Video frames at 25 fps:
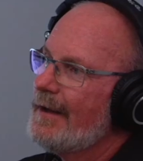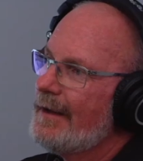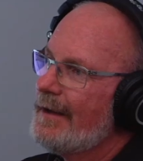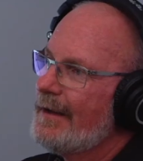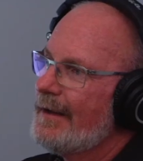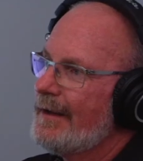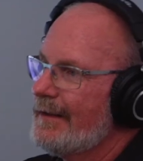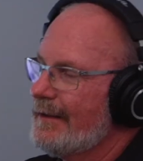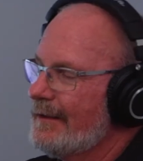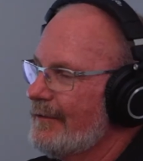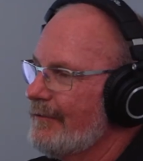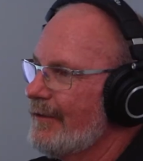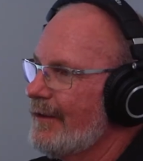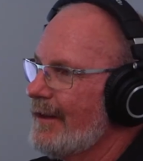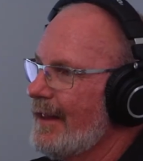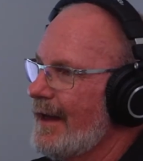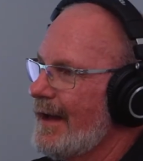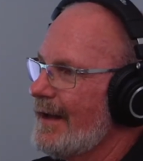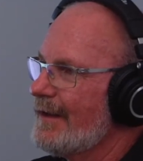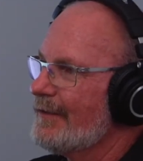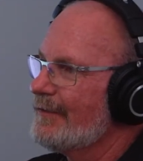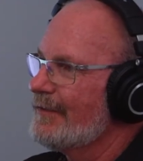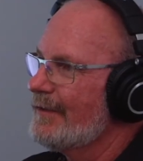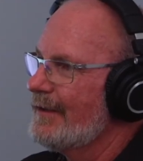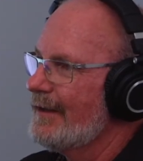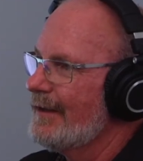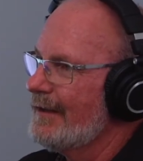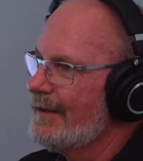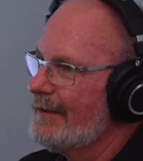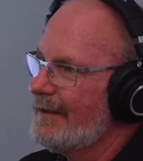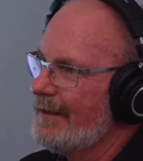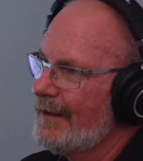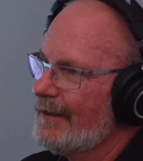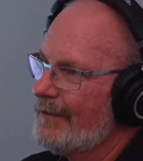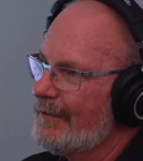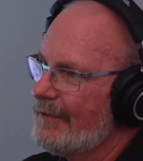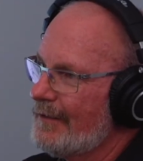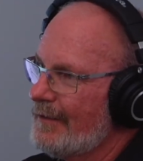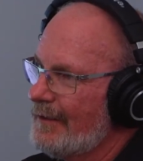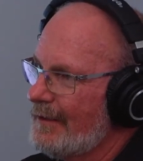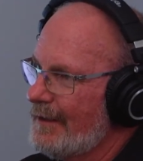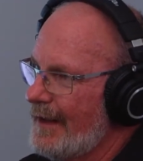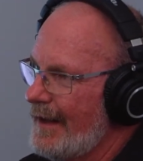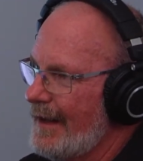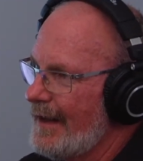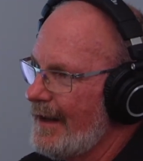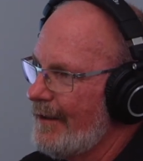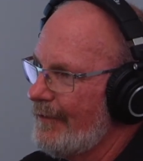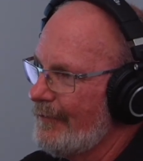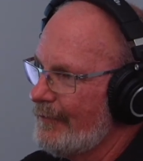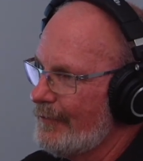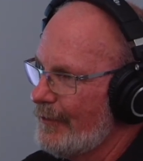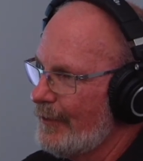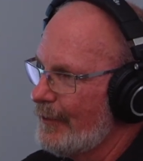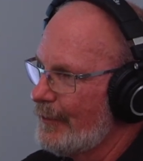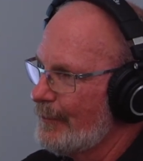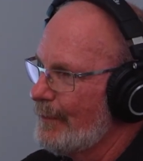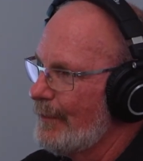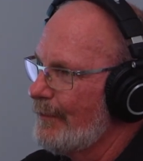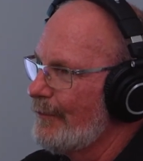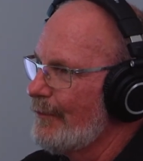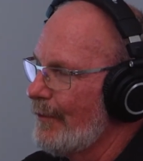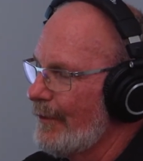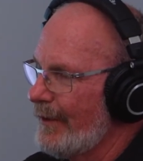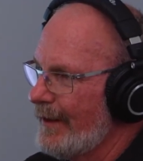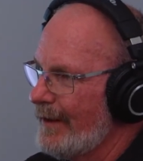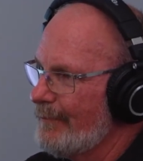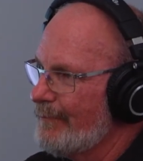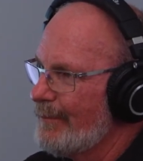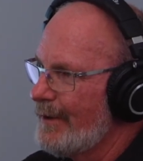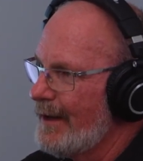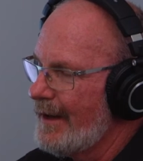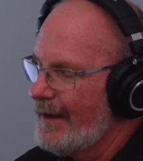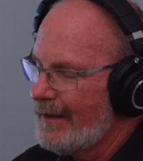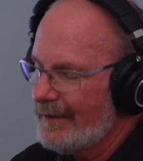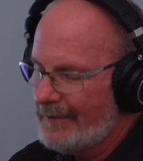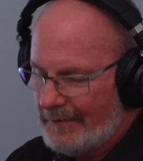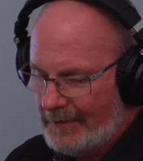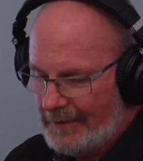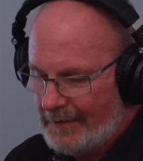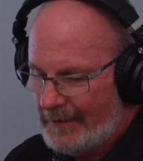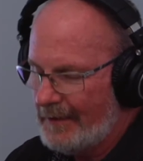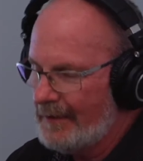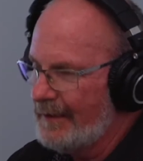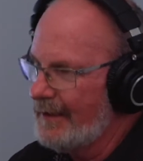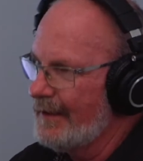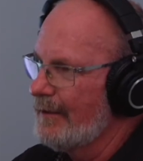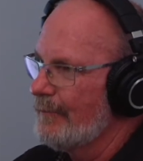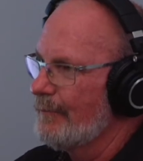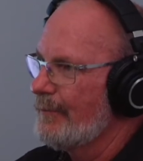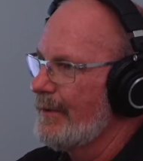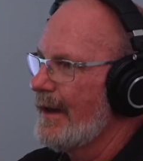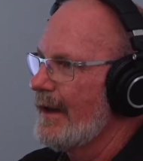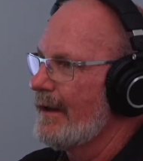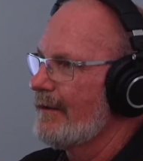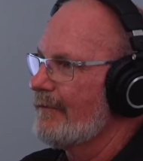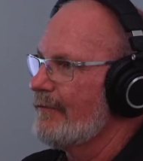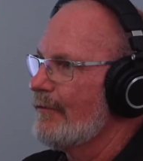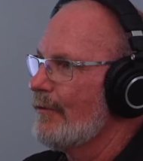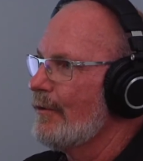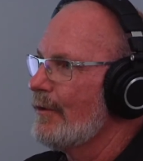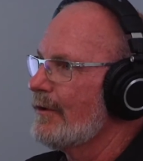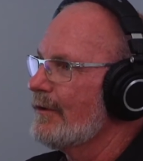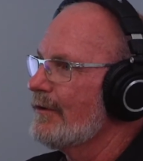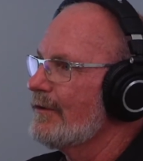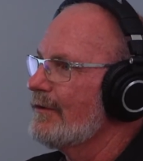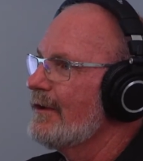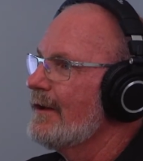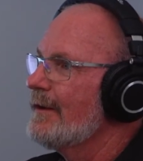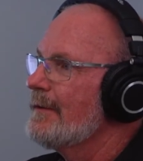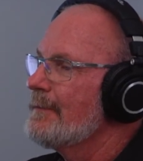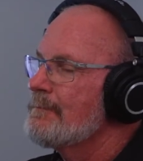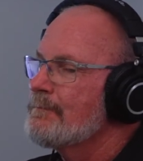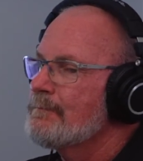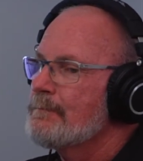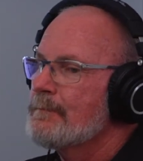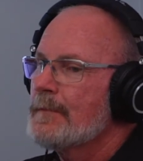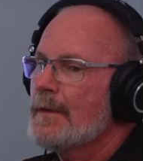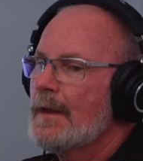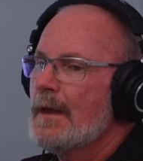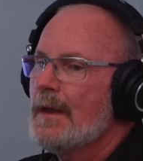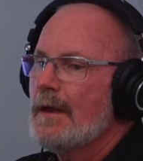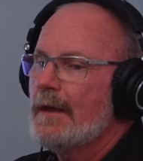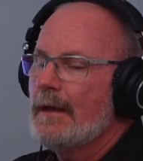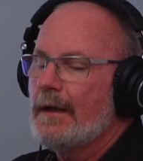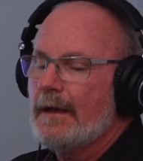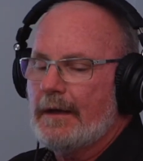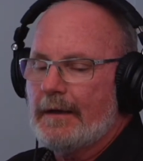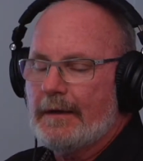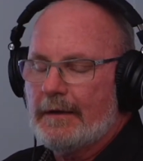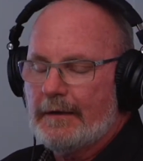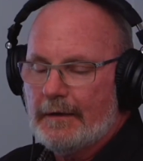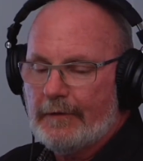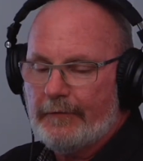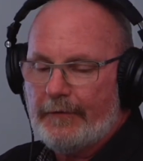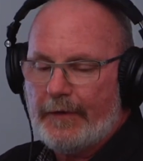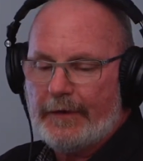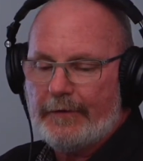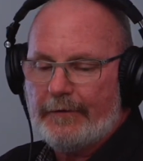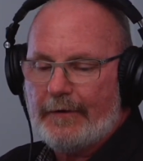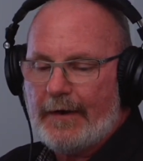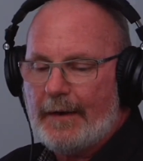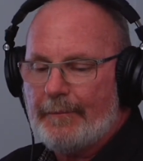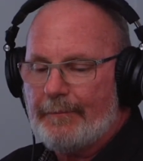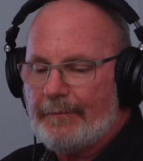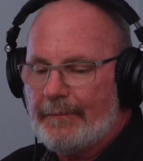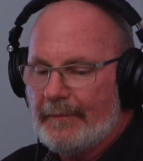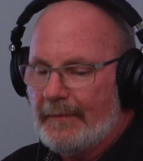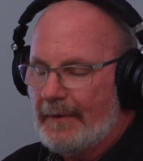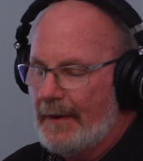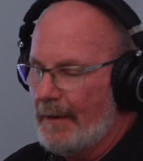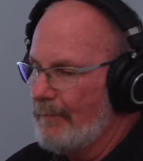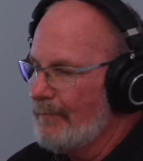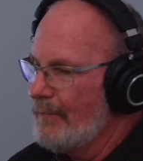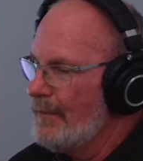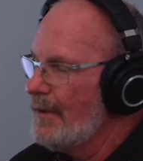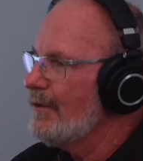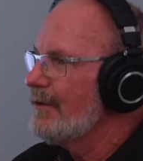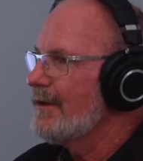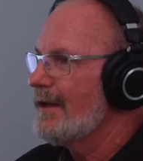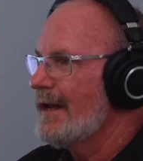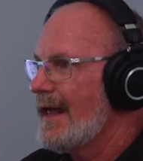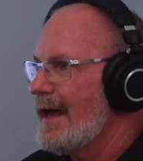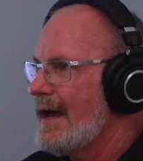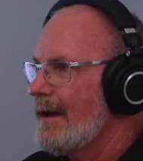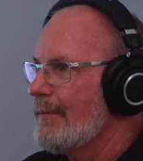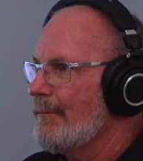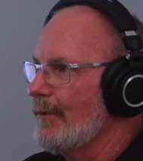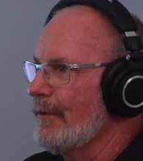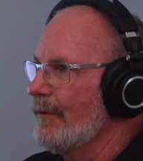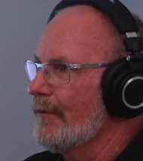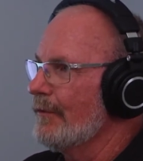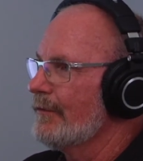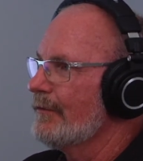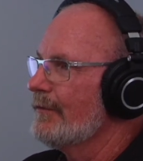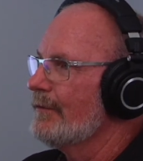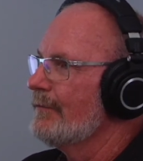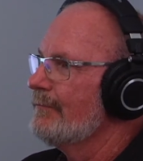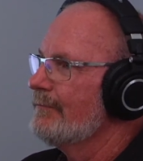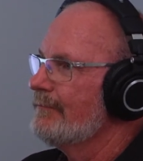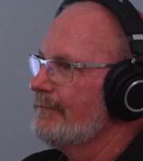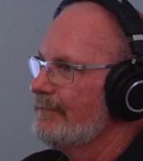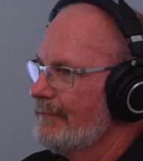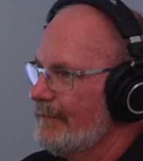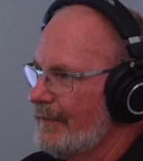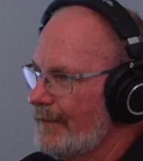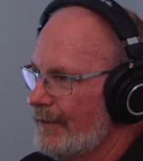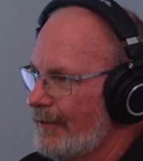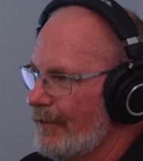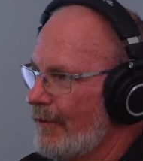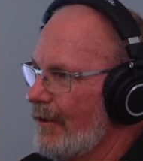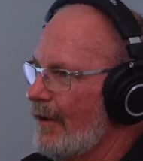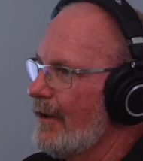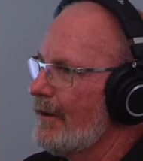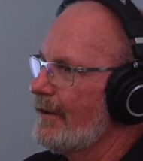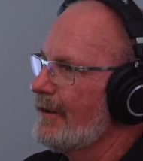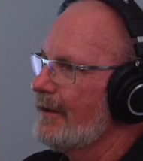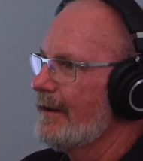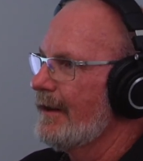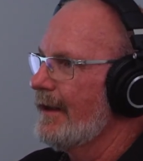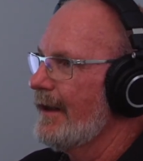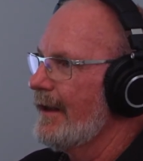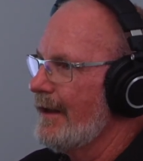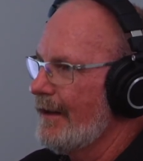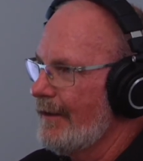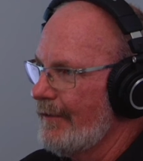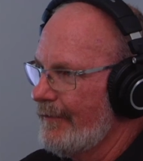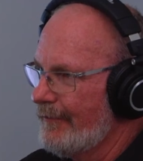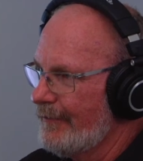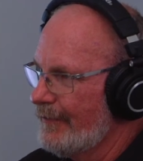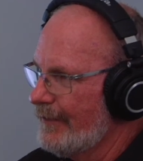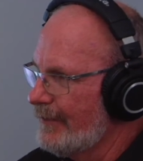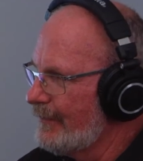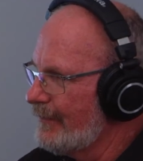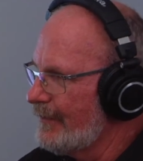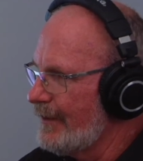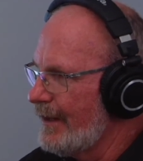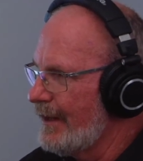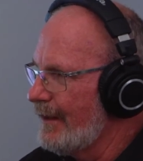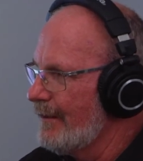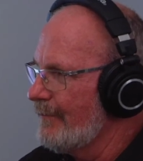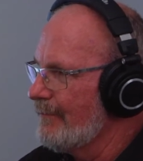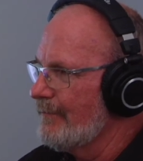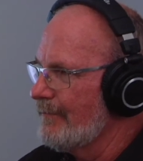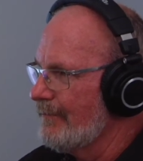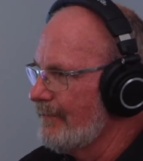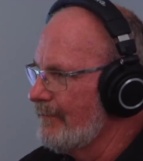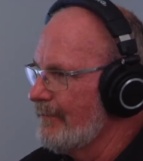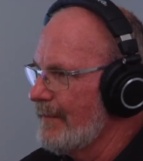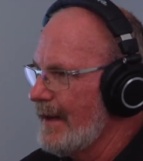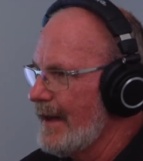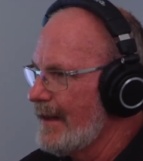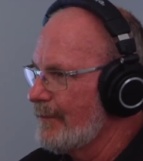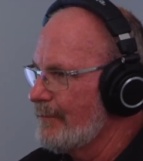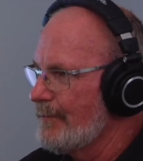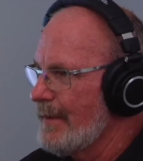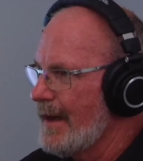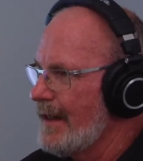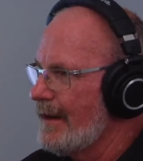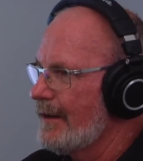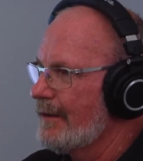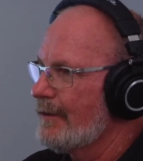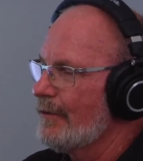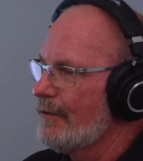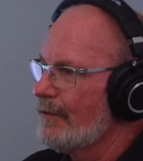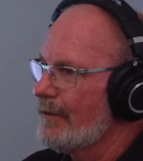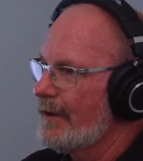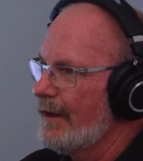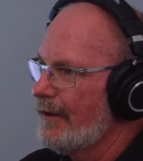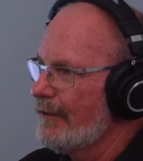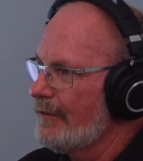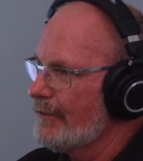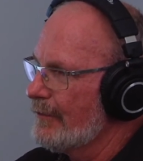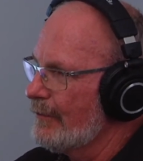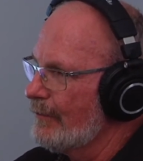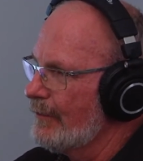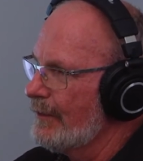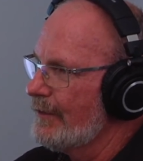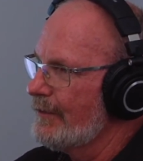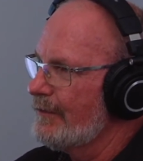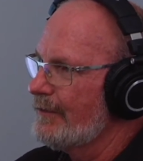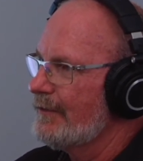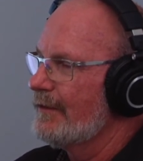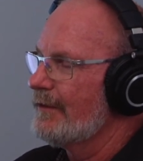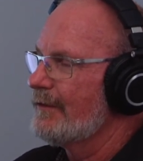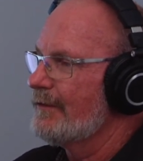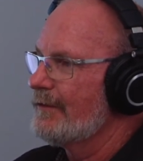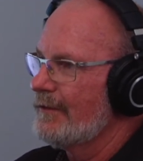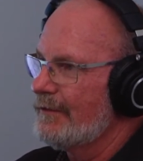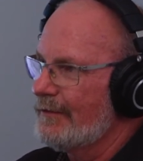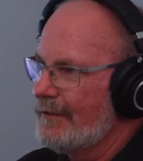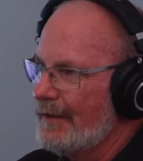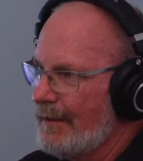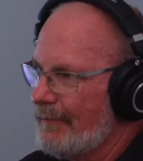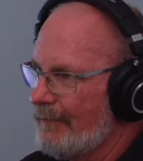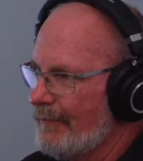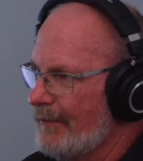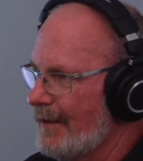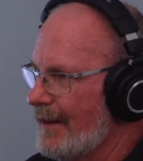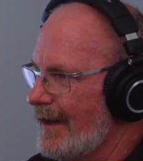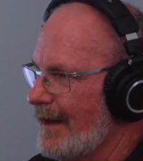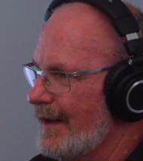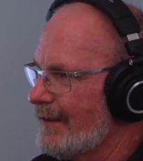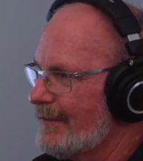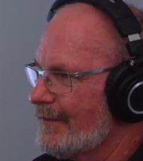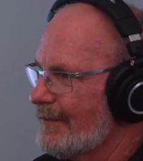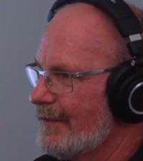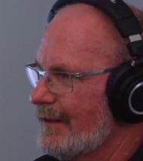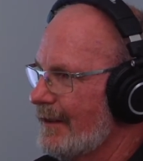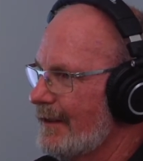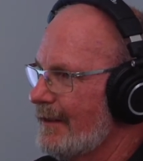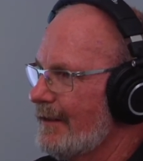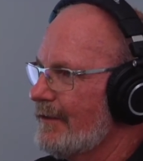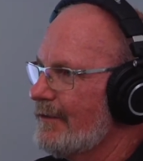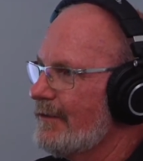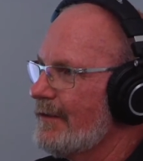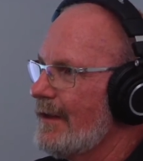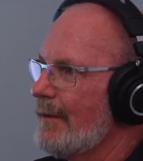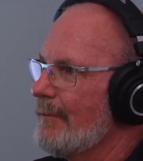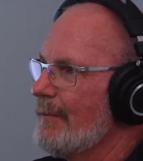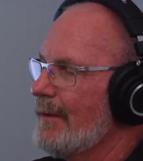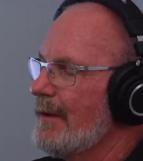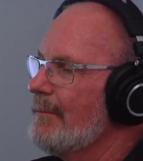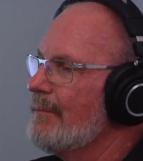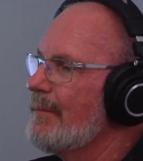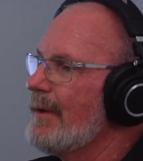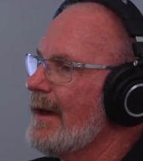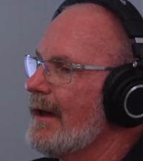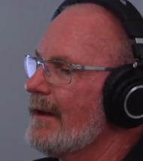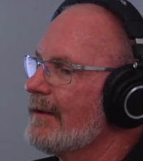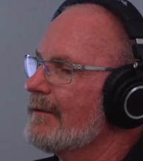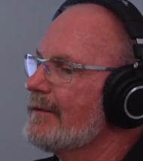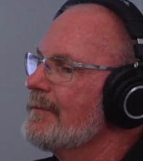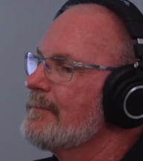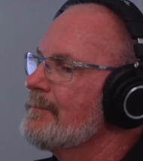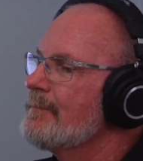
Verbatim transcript: and the velocity that it's going to have just before impact and then the impact force. And if I drop a million apples, they're all going to have the same mathematical characteristics, the same velocity, the same impact.